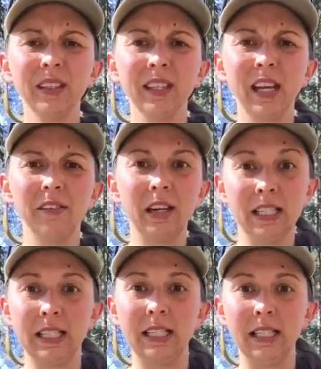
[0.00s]
that I've
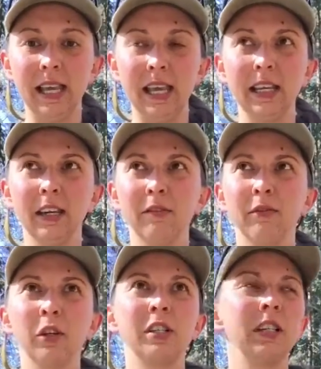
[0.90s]
had to delay,
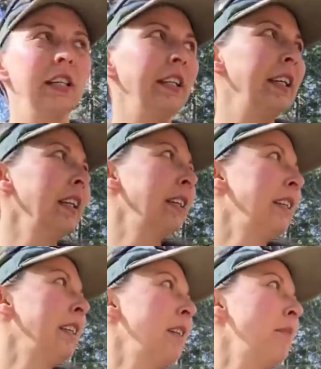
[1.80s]
unfortunately.
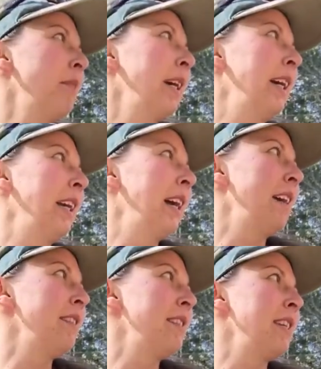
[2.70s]
But
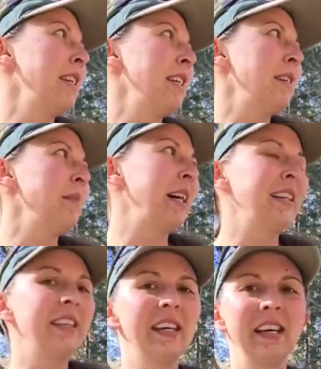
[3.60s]
I was thinking
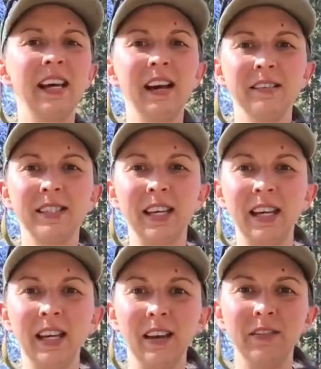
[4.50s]
about the
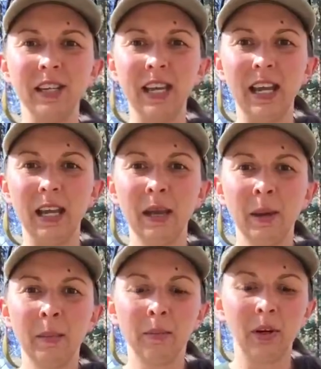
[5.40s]
outside everyday
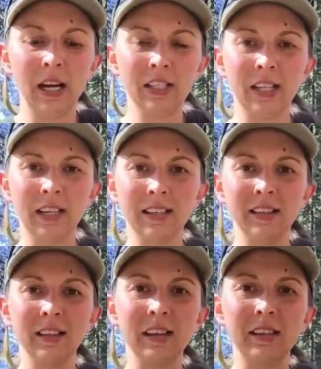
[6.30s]
project
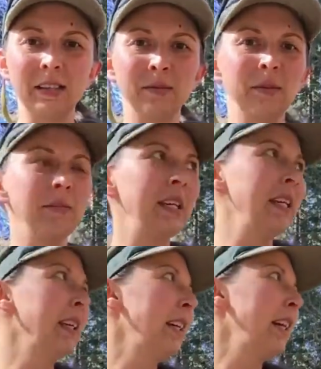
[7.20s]
and thought this would
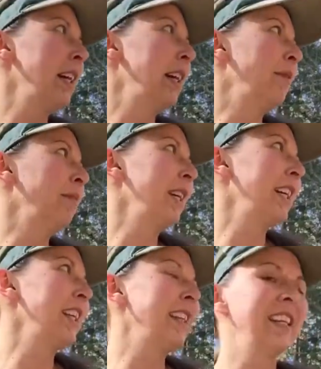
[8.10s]
be a
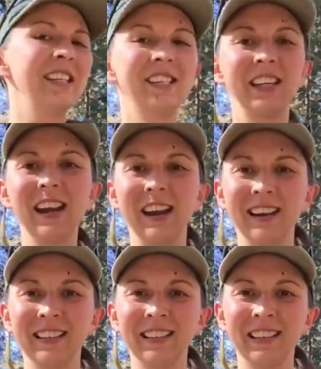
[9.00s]
good thing to share.